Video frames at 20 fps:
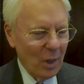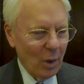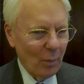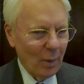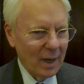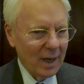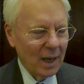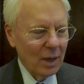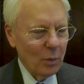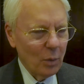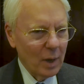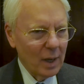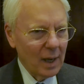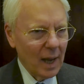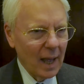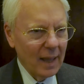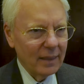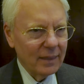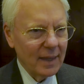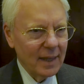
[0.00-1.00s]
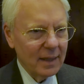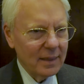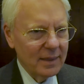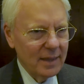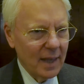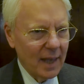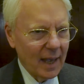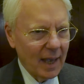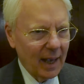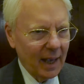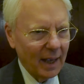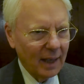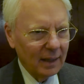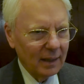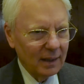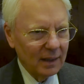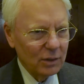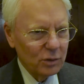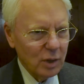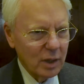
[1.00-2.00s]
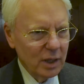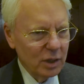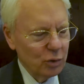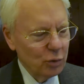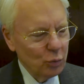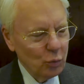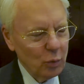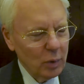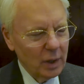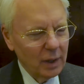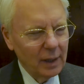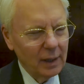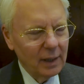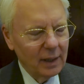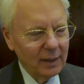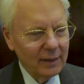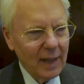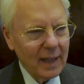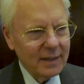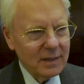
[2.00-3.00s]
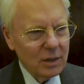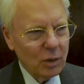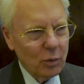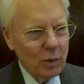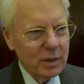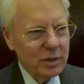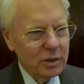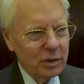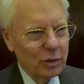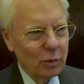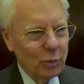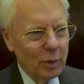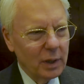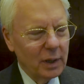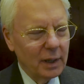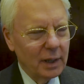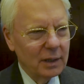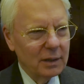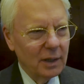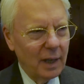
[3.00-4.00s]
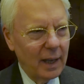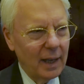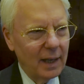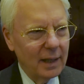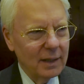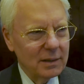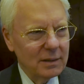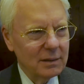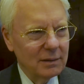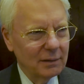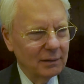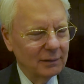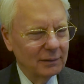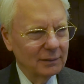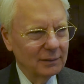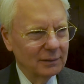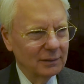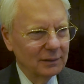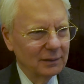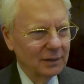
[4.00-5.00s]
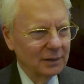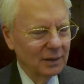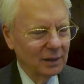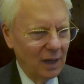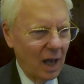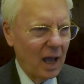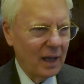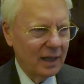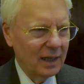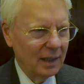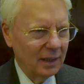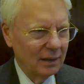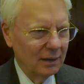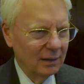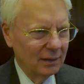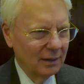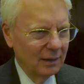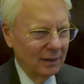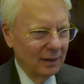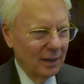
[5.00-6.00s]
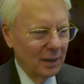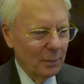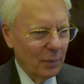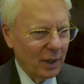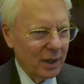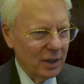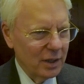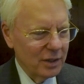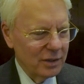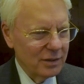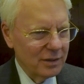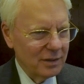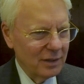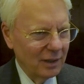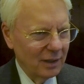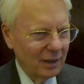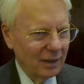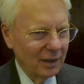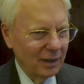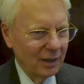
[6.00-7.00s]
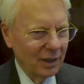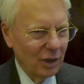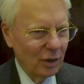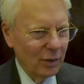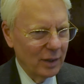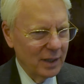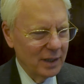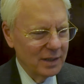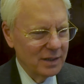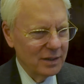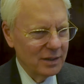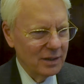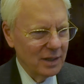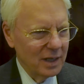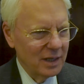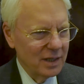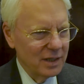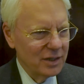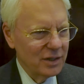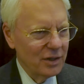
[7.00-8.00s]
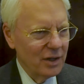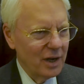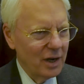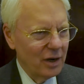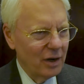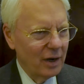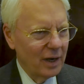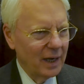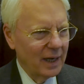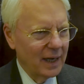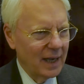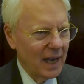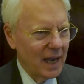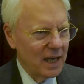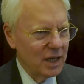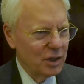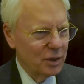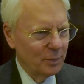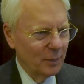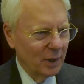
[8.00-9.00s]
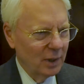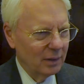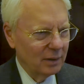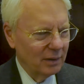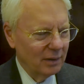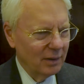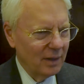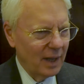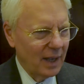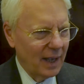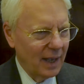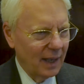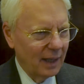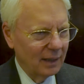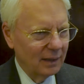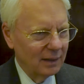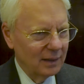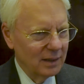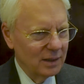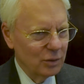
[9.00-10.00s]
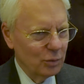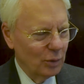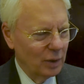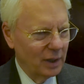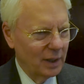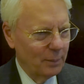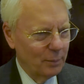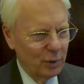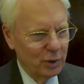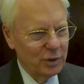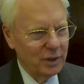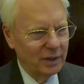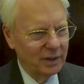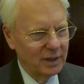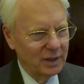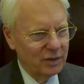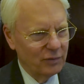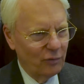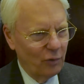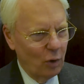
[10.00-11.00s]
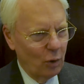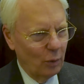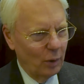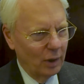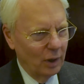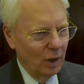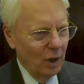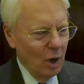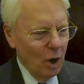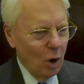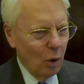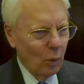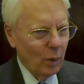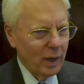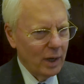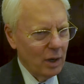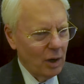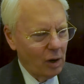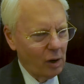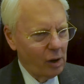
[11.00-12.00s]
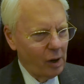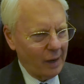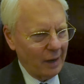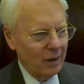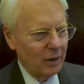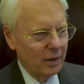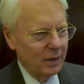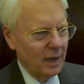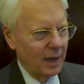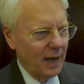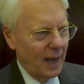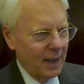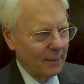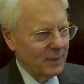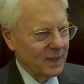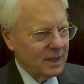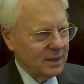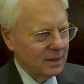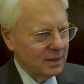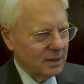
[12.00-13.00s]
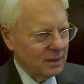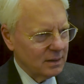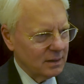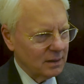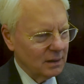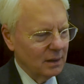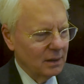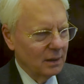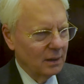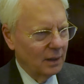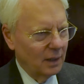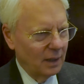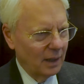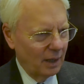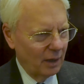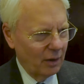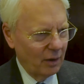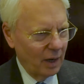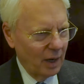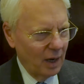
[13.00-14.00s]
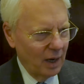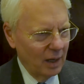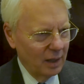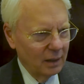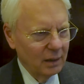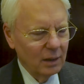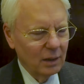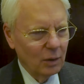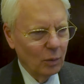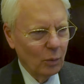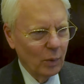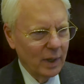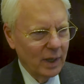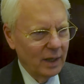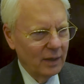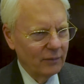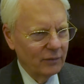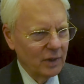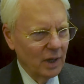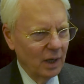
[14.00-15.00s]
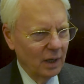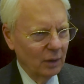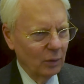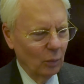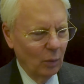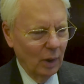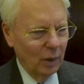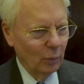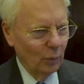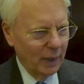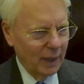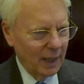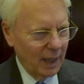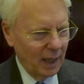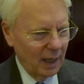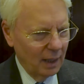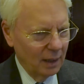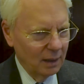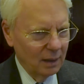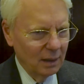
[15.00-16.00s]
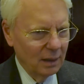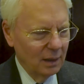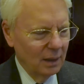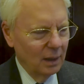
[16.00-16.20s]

Why not? Well, I think that it, it's really that's a question really to ask Lockheed. Because uh, you know it is it is their engagement that is really pushing this forward. We are aerodynamicists at Aerion. We have done what we can.